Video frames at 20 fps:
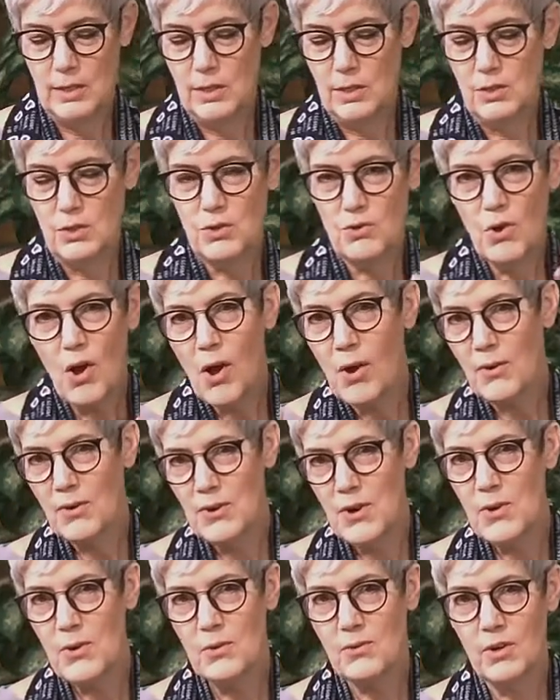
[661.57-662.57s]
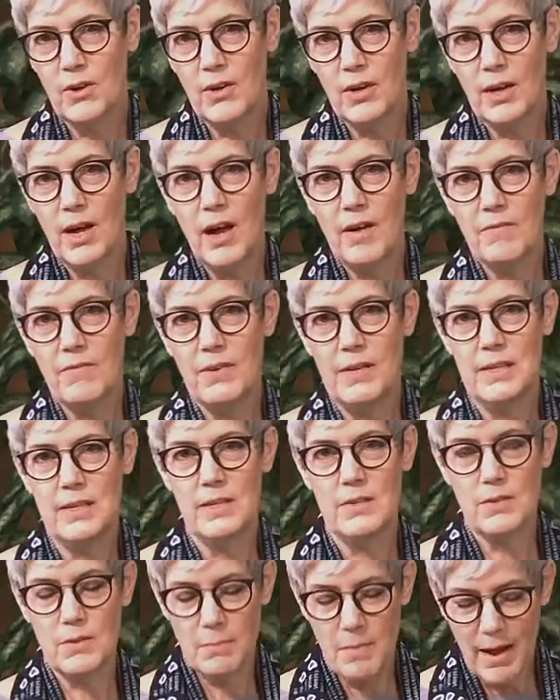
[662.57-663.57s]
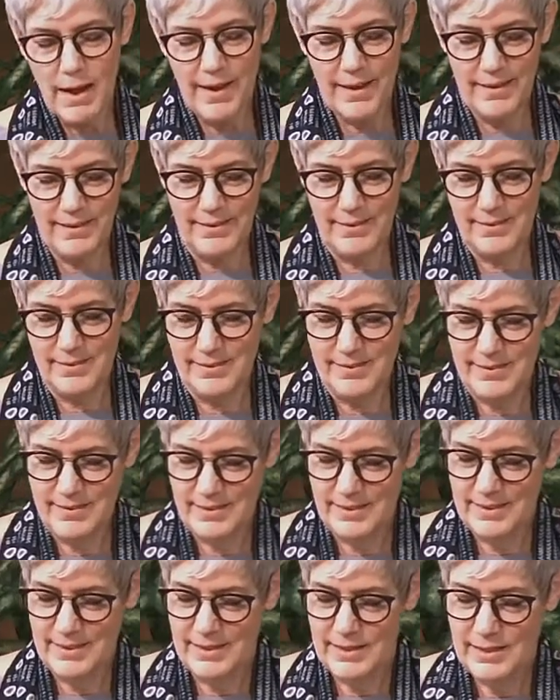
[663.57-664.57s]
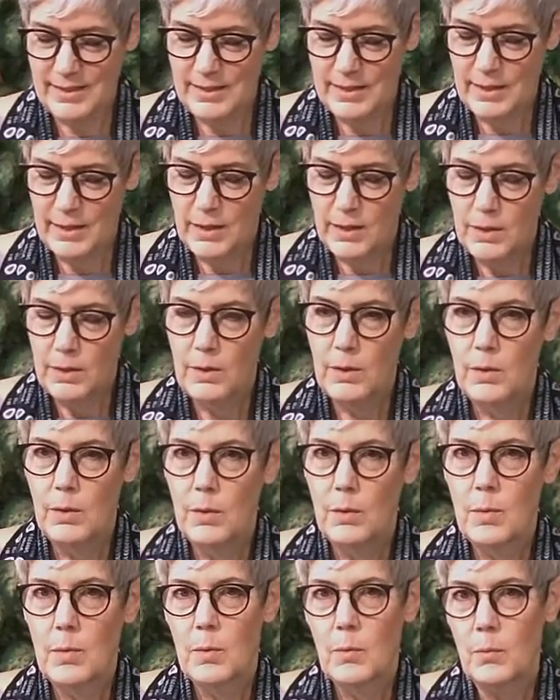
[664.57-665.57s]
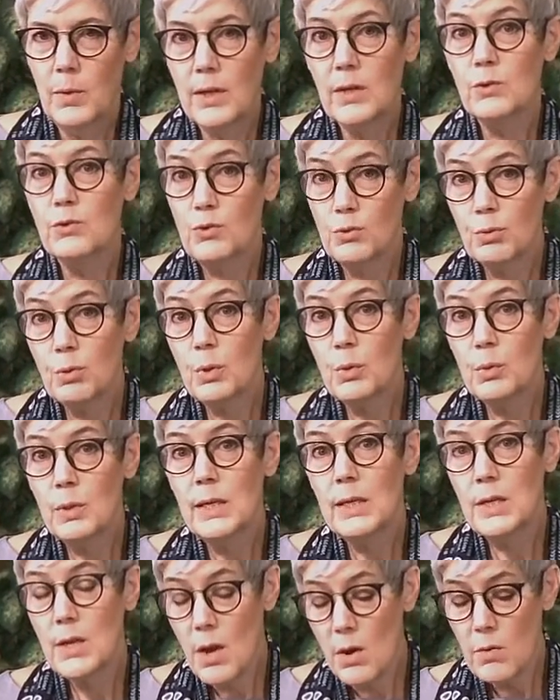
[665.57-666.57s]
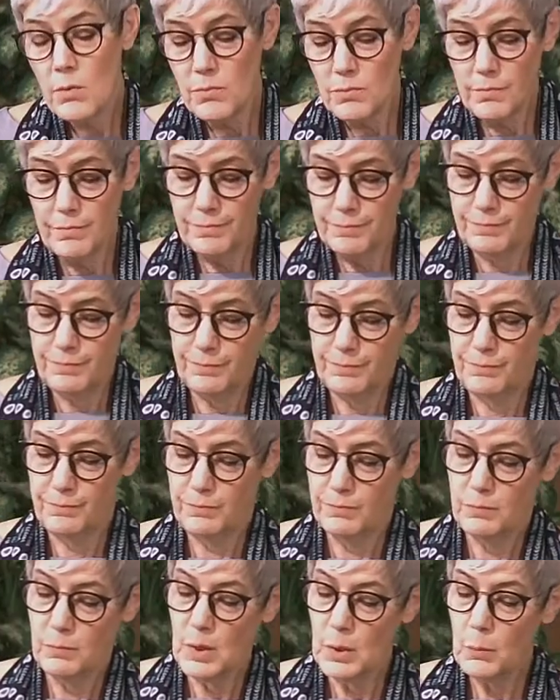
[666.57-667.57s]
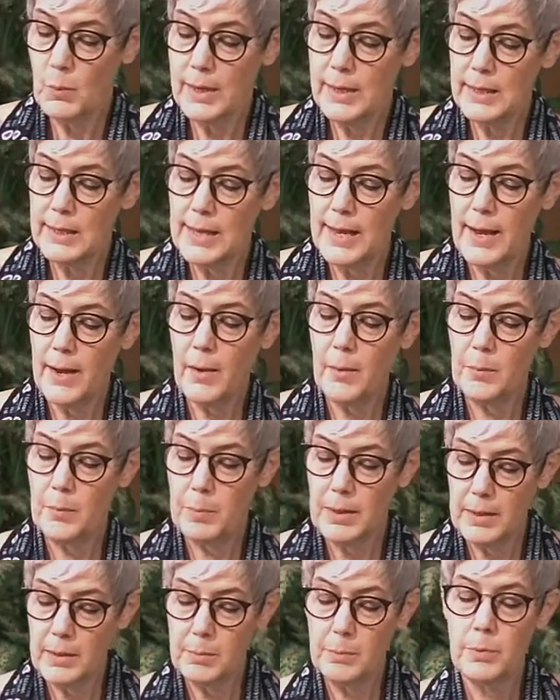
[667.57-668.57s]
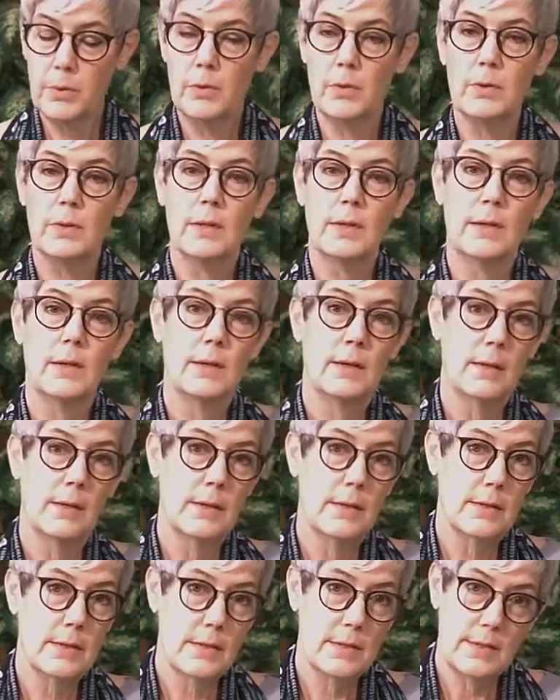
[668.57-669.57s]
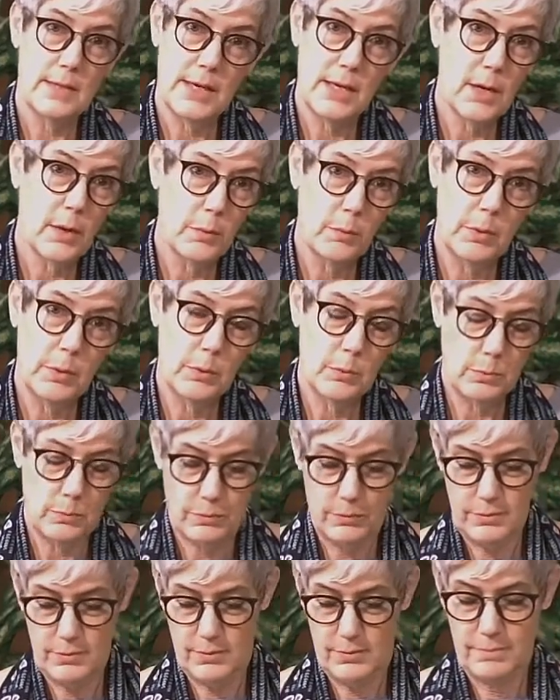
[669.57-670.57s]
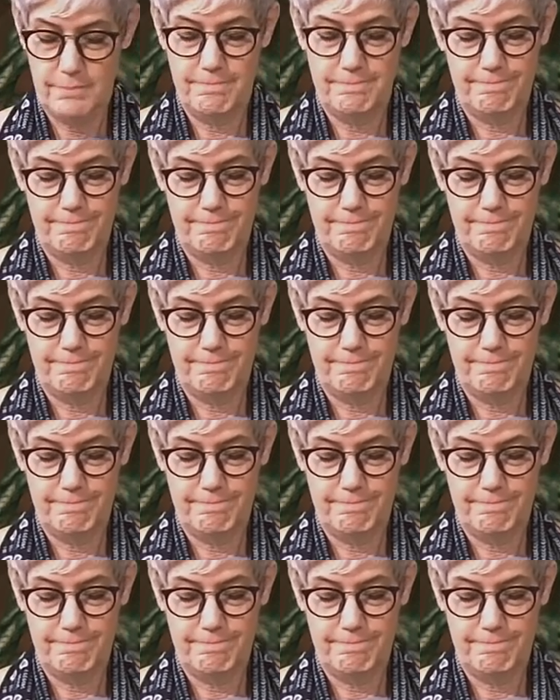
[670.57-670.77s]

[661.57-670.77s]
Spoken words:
strong nose, our confident smile. We are truly known when we allow people to see our wounds.